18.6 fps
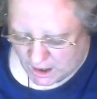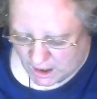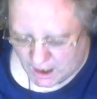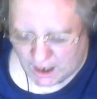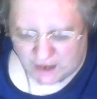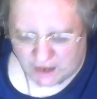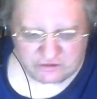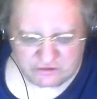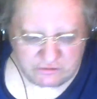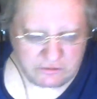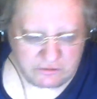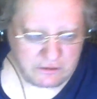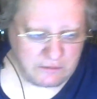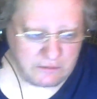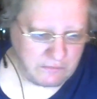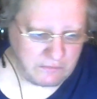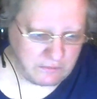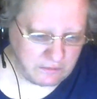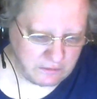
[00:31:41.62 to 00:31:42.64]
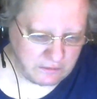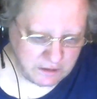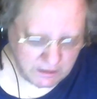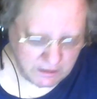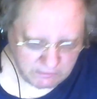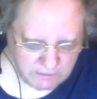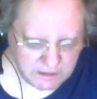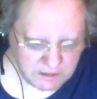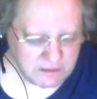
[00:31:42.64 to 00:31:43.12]
actually
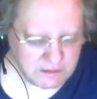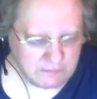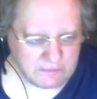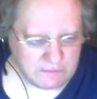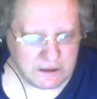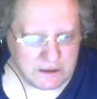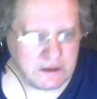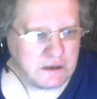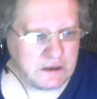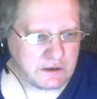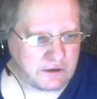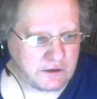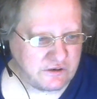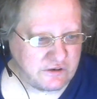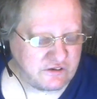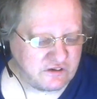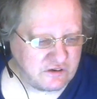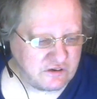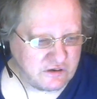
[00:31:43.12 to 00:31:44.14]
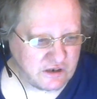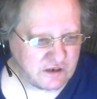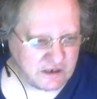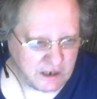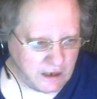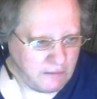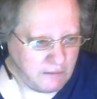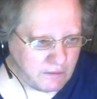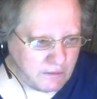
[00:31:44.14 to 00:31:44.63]
commit the
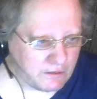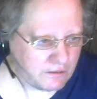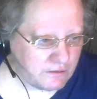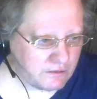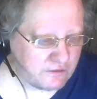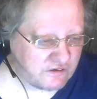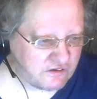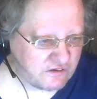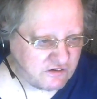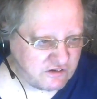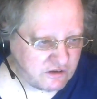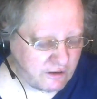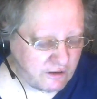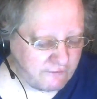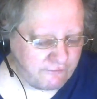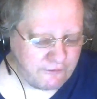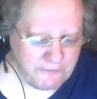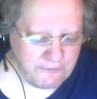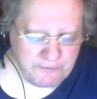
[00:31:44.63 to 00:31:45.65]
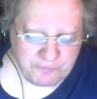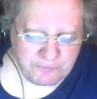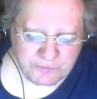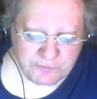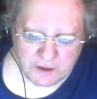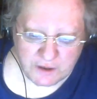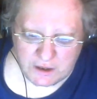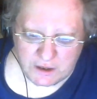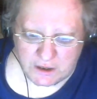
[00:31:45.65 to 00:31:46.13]
tape murders and stuff,
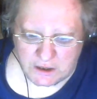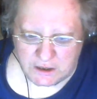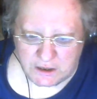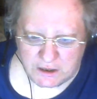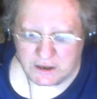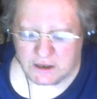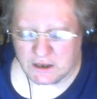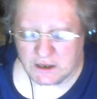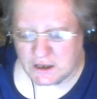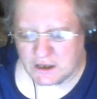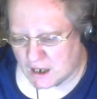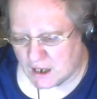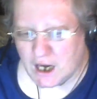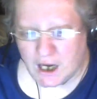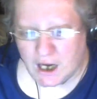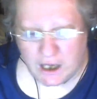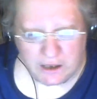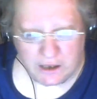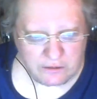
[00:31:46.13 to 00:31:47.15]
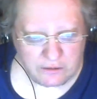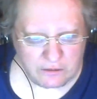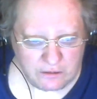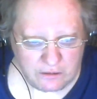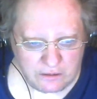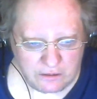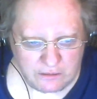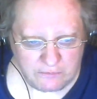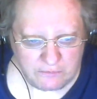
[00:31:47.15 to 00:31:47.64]
he got
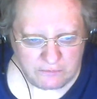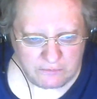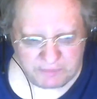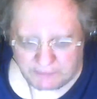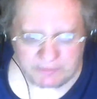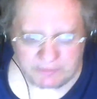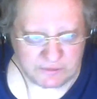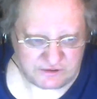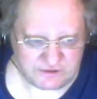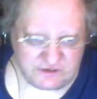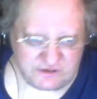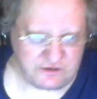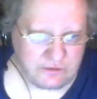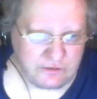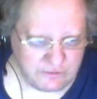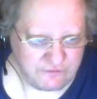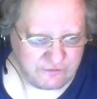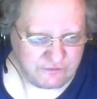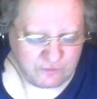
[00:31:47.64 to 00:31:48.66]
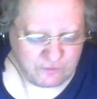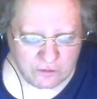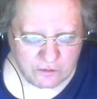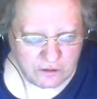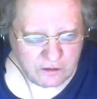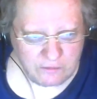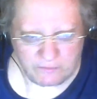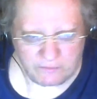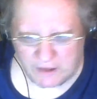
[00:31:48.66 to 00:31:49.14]
people to do it
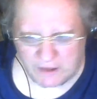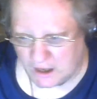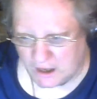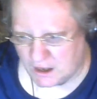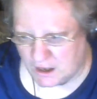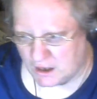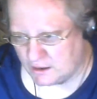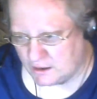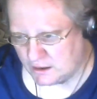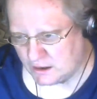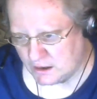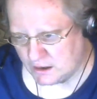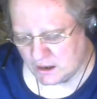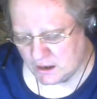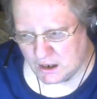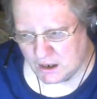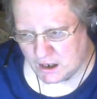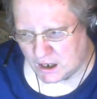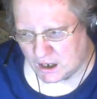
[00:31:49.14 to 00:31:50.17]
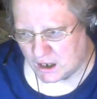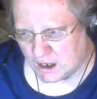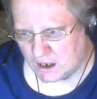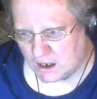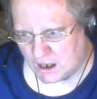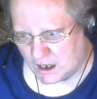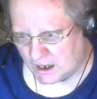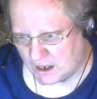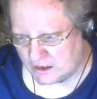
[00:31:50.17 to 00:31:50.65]
for him. And
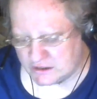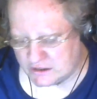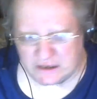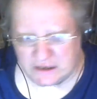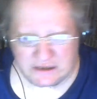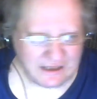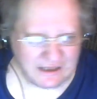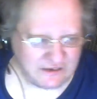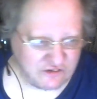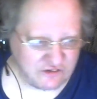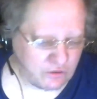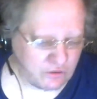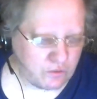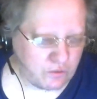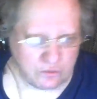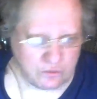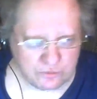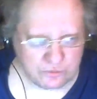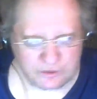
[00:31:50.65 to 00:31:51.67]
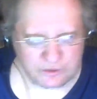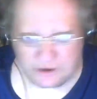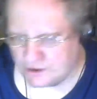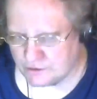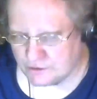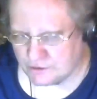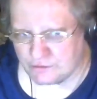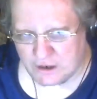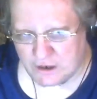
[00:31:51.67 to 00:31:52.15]
I think that's the hold
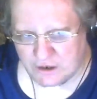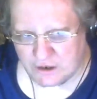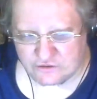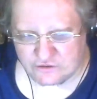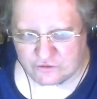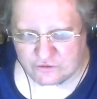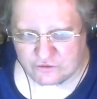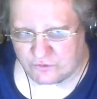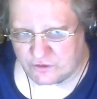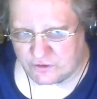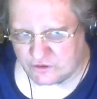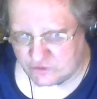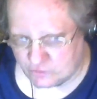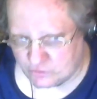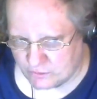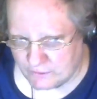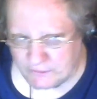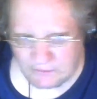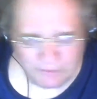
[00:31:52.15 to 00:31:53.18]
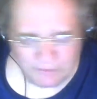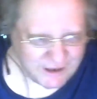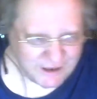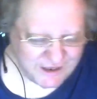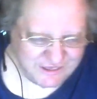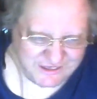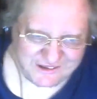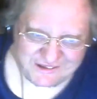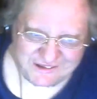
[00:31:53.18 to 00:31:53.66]
Rainier has over these women. But I
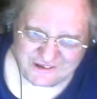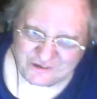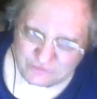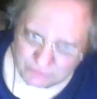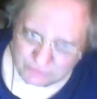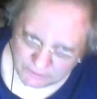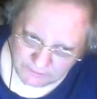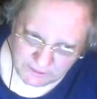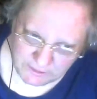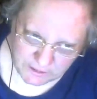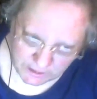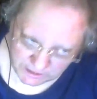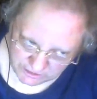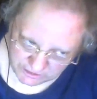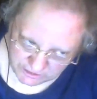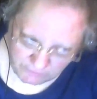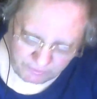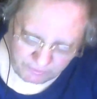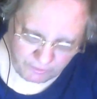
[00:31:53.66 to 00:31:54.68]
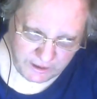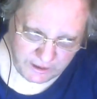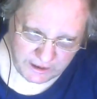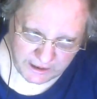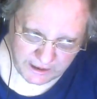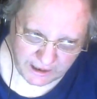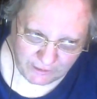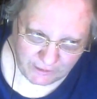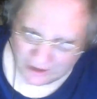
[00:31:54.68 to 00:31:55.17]
think these women, like you
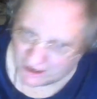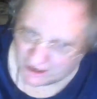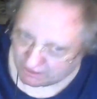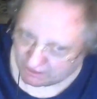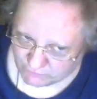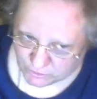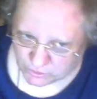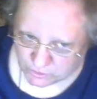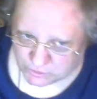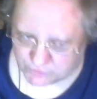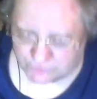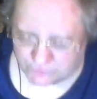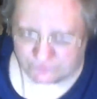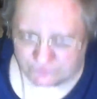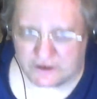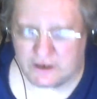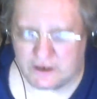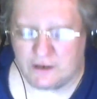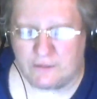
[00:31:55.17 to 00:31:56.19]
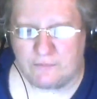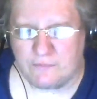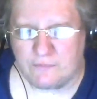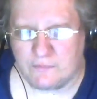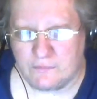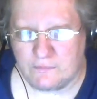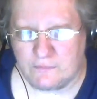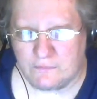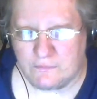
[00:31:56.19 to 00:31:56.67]
pointed out, have a hold over him.
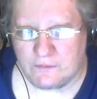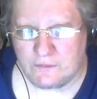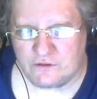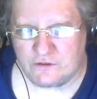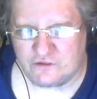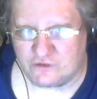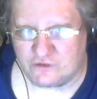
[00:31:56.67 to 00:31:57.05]
So